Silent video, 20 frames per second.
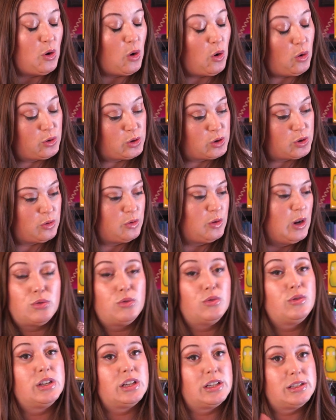Also,
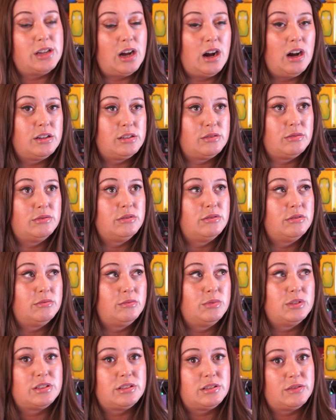the guitar solo
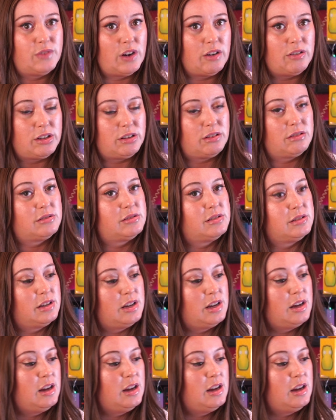was very good,